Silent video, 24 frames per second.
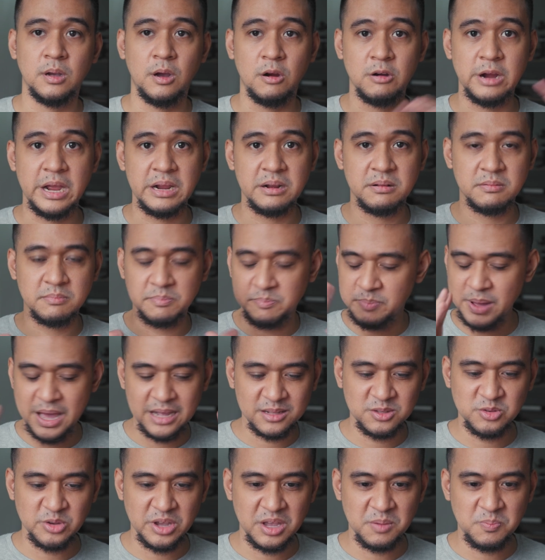All right,
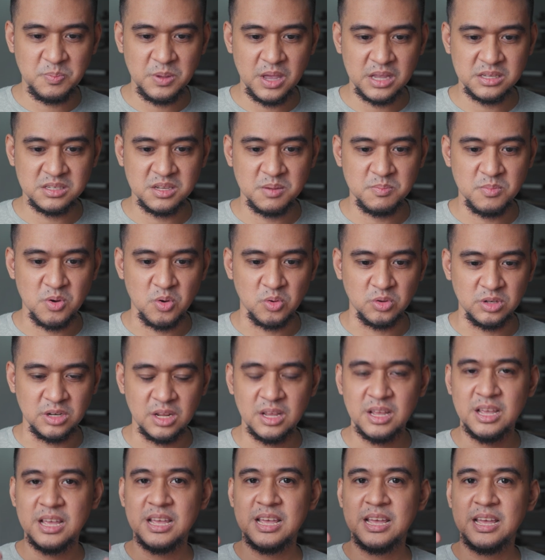back to APS-C mode.
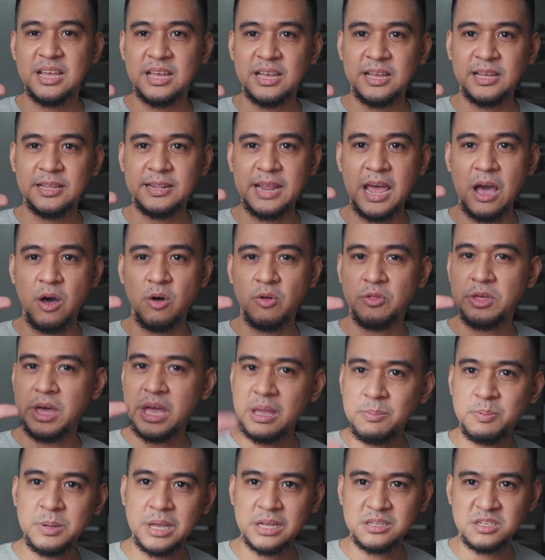Now, the
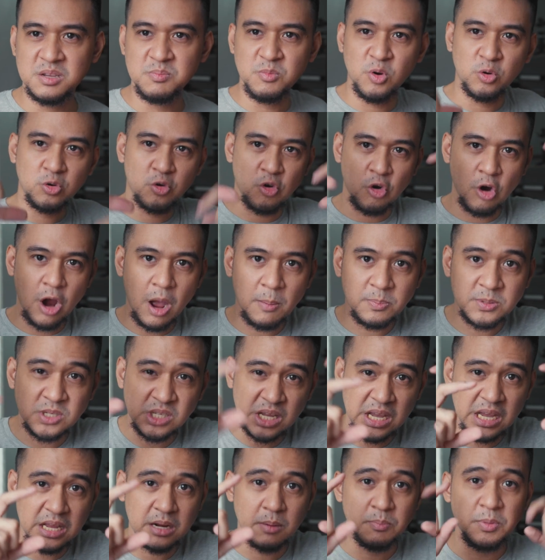APS-C mode crops
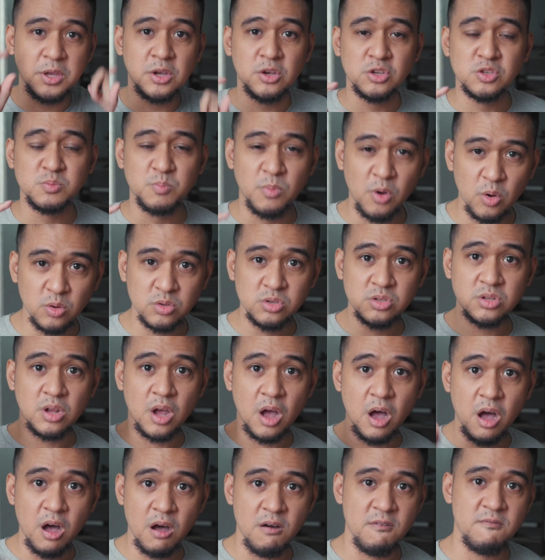in because most
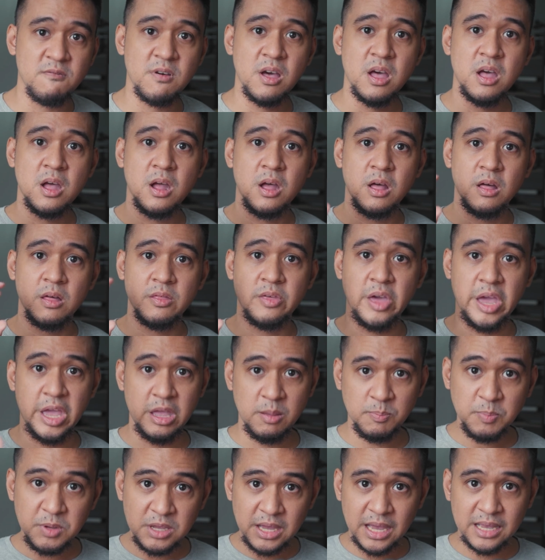of the
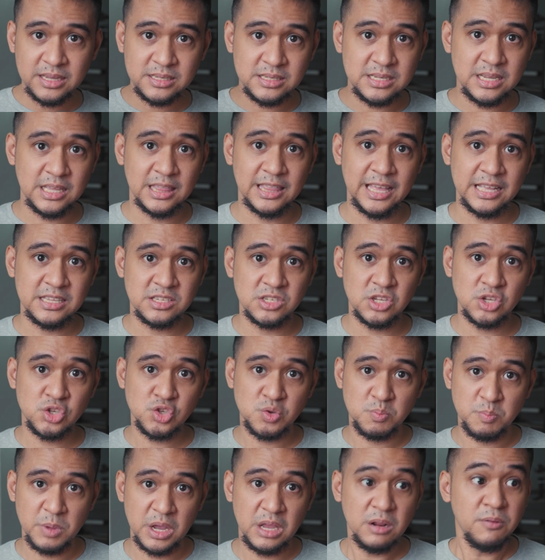APS-C
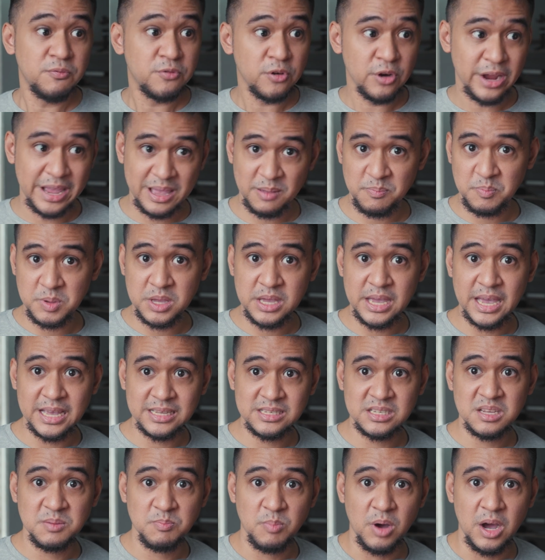lenses made for
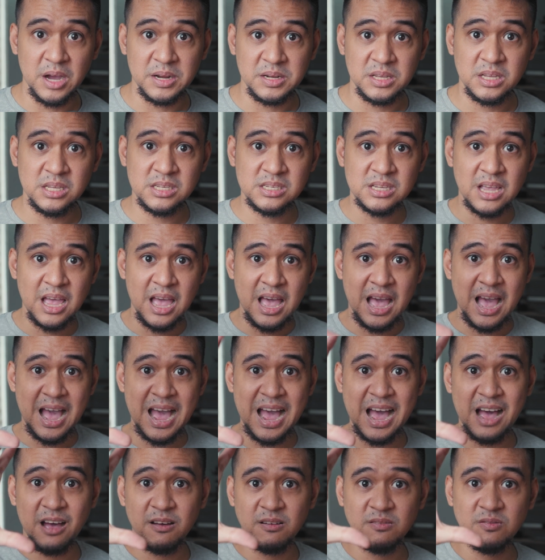APS-C bodies
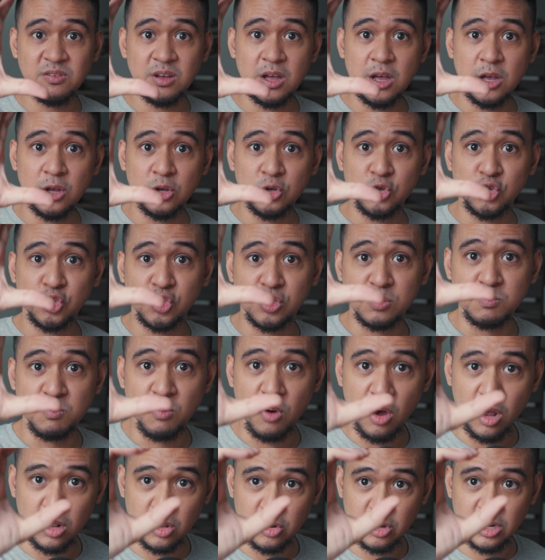have
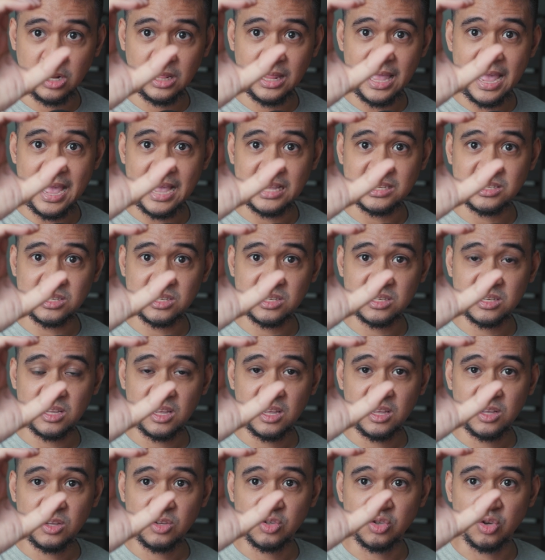smaller glass.
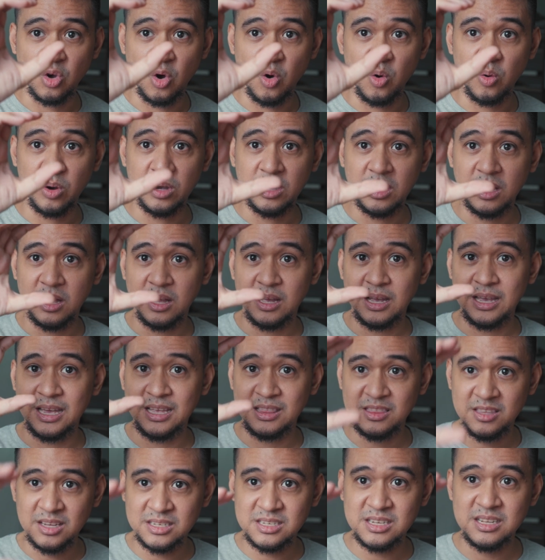So
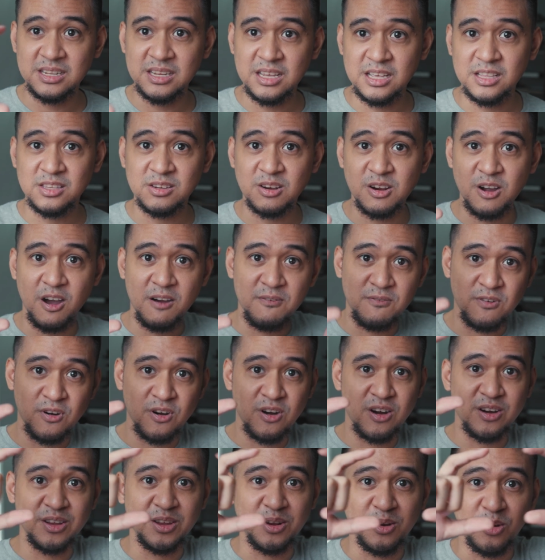it doesn't need to
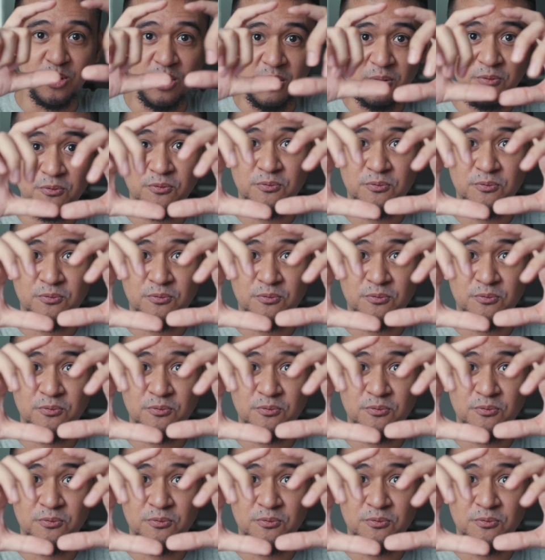cover, a